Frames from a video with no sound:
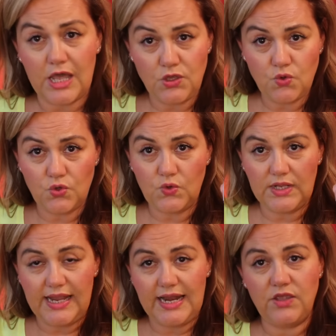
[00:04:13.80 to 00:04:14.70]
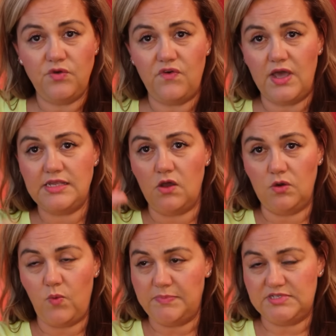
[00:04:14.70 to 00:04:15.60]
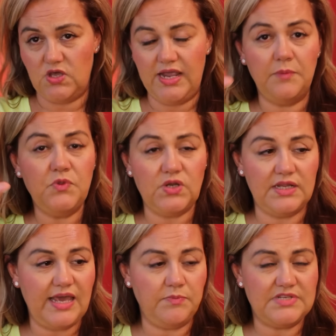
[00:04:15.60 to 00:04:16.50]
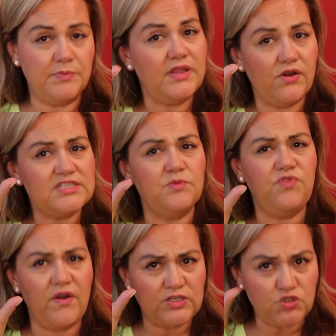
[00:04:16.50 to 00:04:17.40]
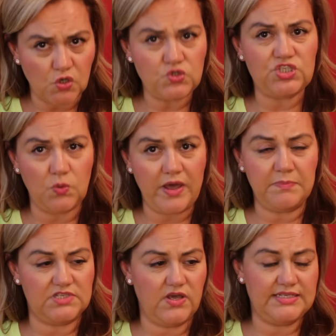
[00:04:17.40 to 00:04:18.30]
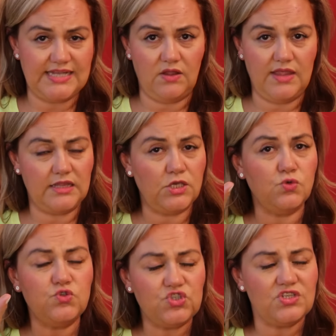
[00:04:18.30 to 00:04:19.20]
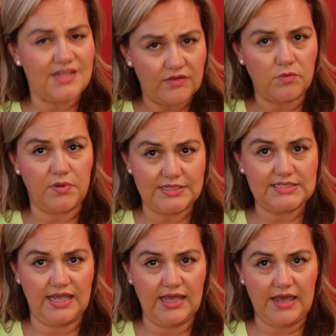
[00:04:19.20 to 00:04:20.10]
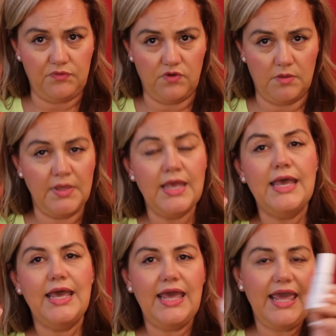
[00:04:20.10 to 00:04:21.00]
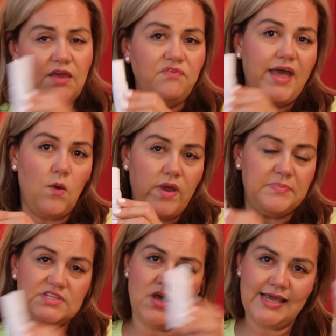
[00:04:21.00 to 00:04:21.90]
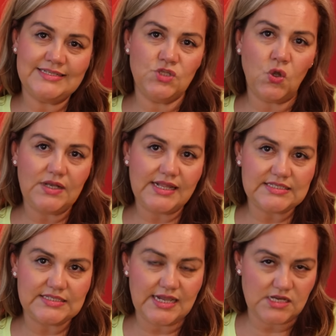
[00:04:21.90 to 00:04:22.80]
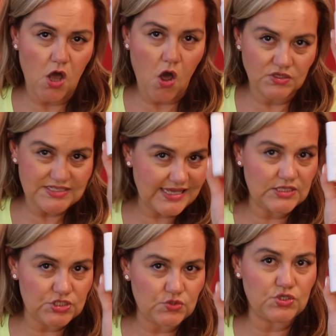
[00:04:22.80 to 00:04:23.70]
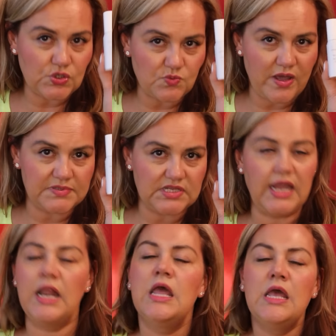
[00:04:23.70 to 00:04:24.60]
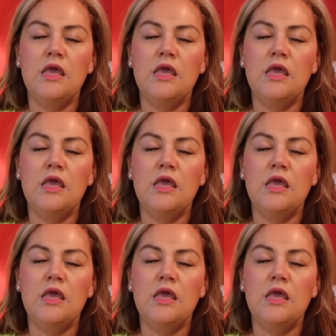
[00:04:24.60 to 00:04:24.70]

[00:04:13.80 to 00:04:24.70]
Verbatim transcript: and you Google it and you find it on a website, I'm not going to name some, but there are some very dodgy websites out there that you should never buy skincare from. If that website is not listed on SkinCeuticals website,